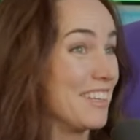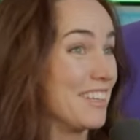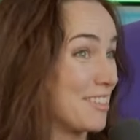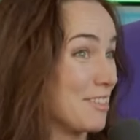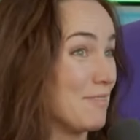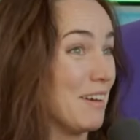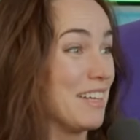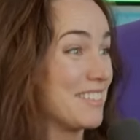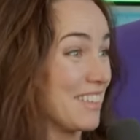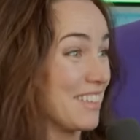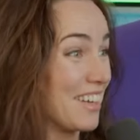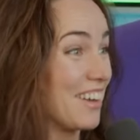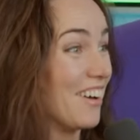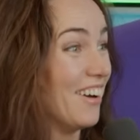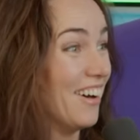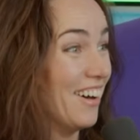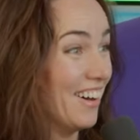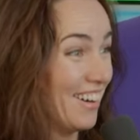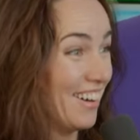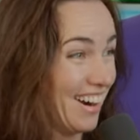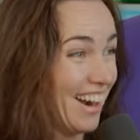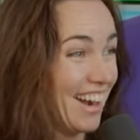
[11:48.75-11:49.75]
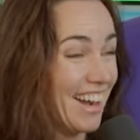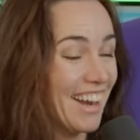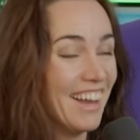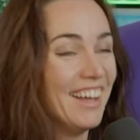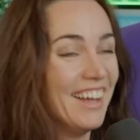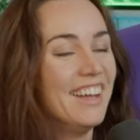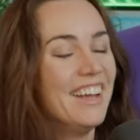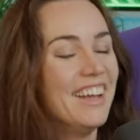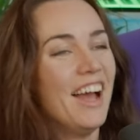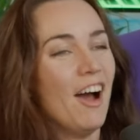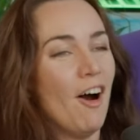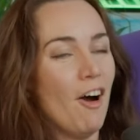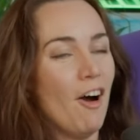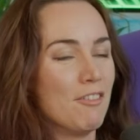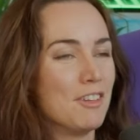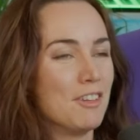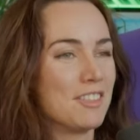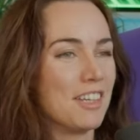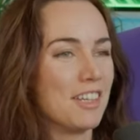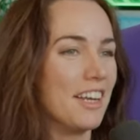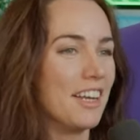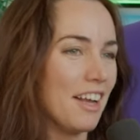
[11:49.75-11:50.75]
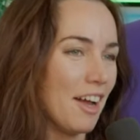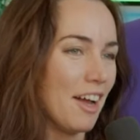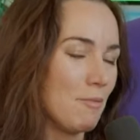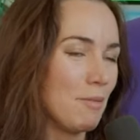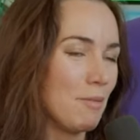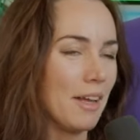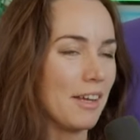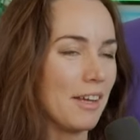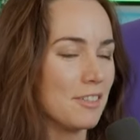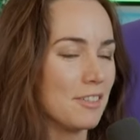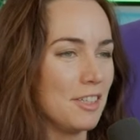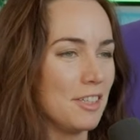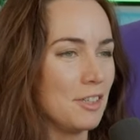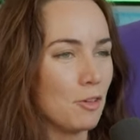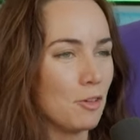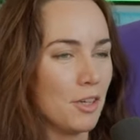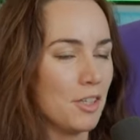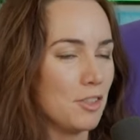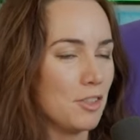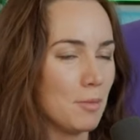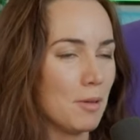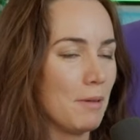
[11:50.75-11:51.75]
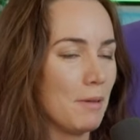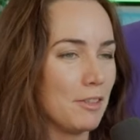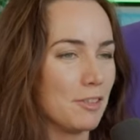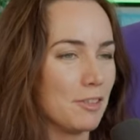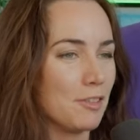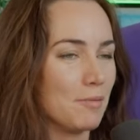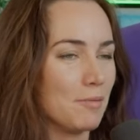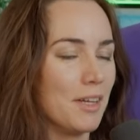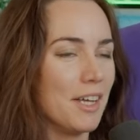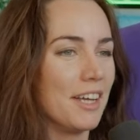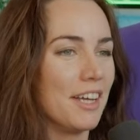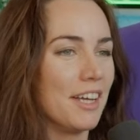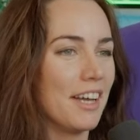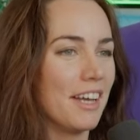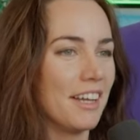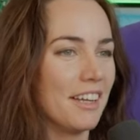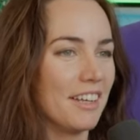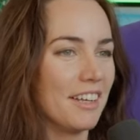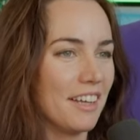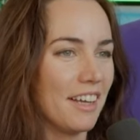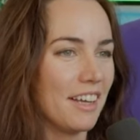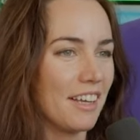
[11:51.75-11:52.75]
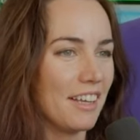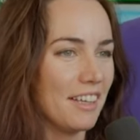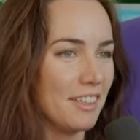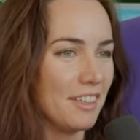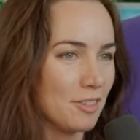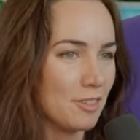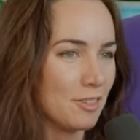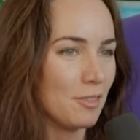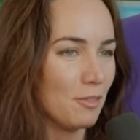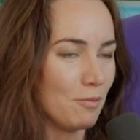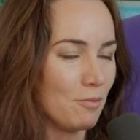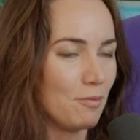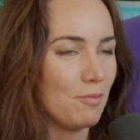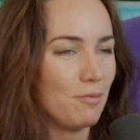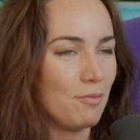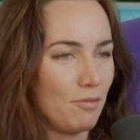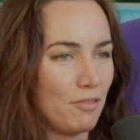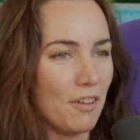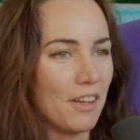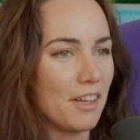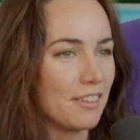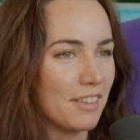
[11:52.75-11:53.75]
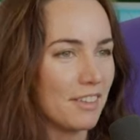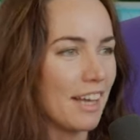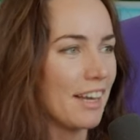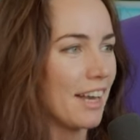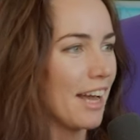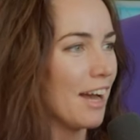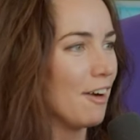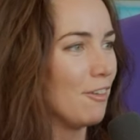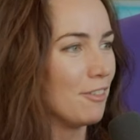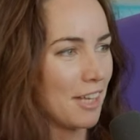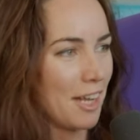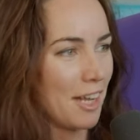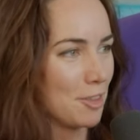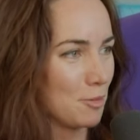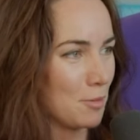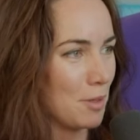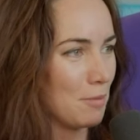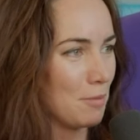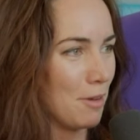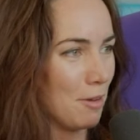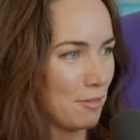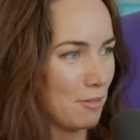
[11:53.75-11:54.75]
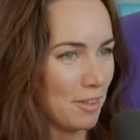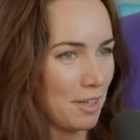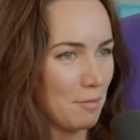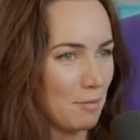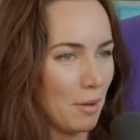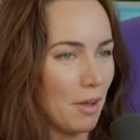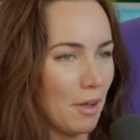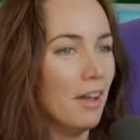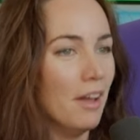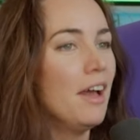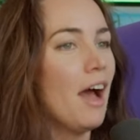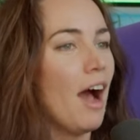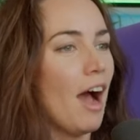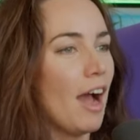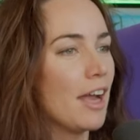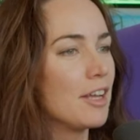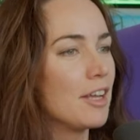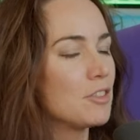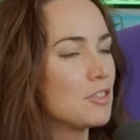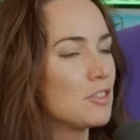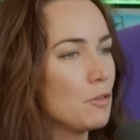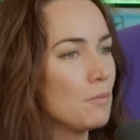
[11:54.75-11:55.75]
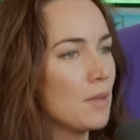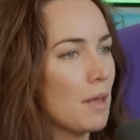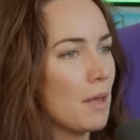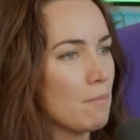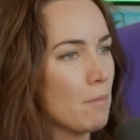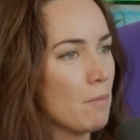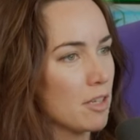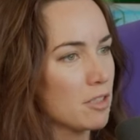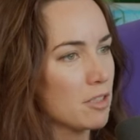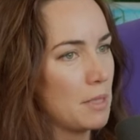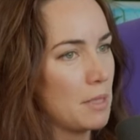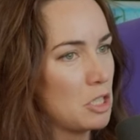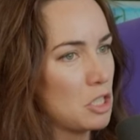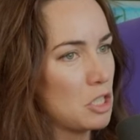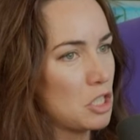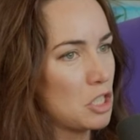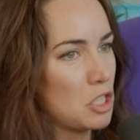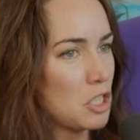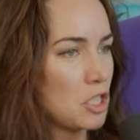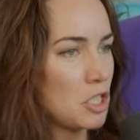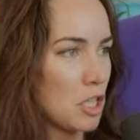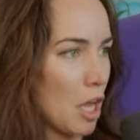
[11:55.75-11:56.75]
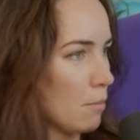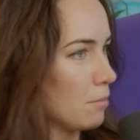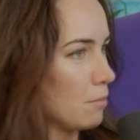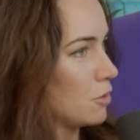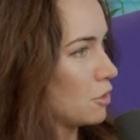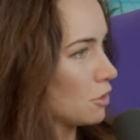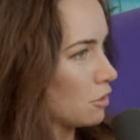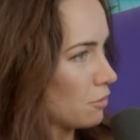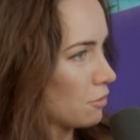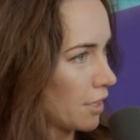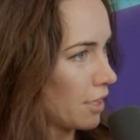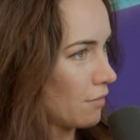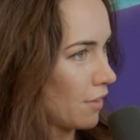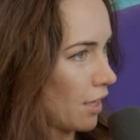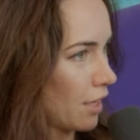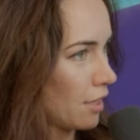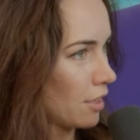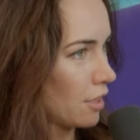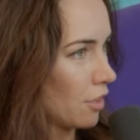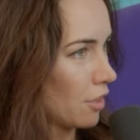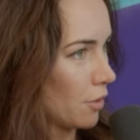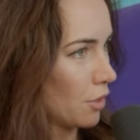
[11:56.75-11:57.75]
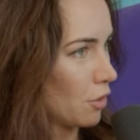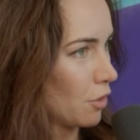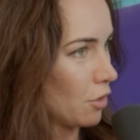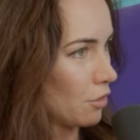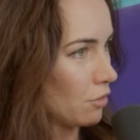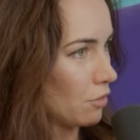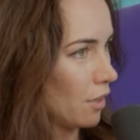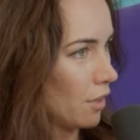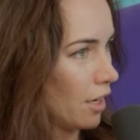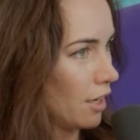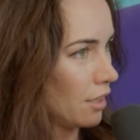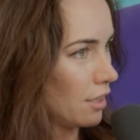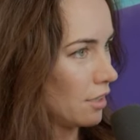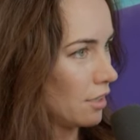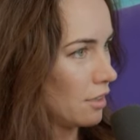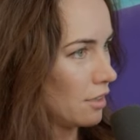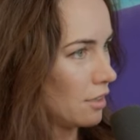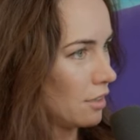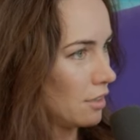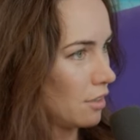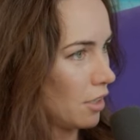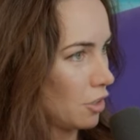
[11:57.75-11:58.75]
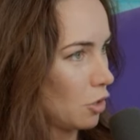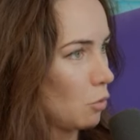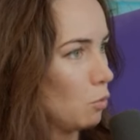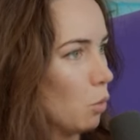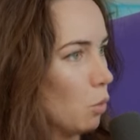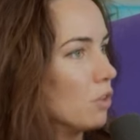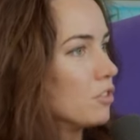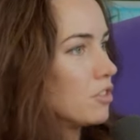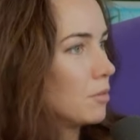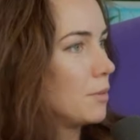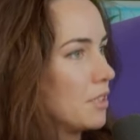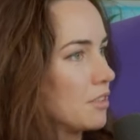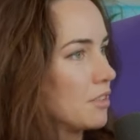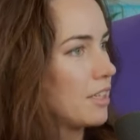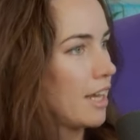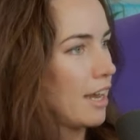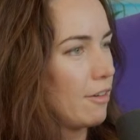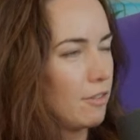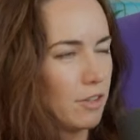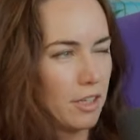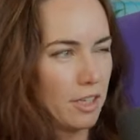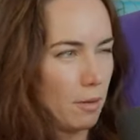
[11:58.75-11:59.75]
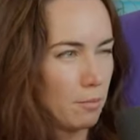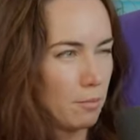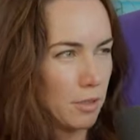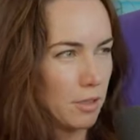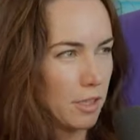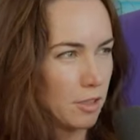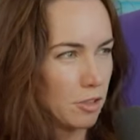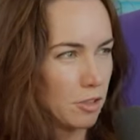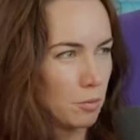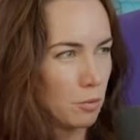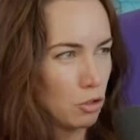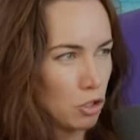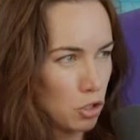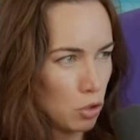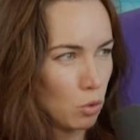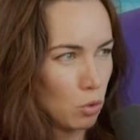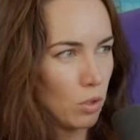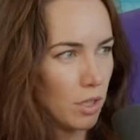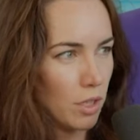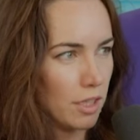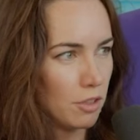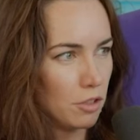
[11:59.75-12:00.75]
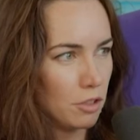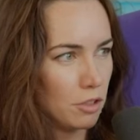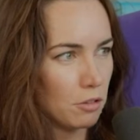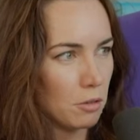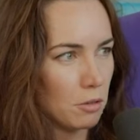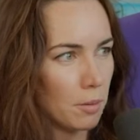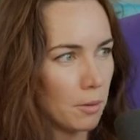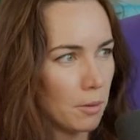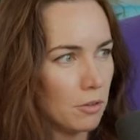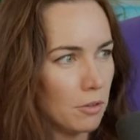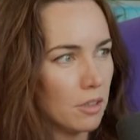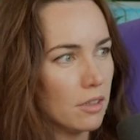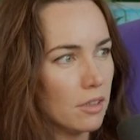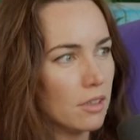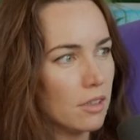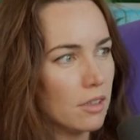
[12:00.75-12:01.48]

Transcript: it's the best I got, all right? Okay. Obviously, I play against Igor. He's a bit better than me. And like he's figured that out and has me perfectly. But I assume there must be some degree of that going on, right? Like you want to be as inherently unpredictable, surely, to your opponent.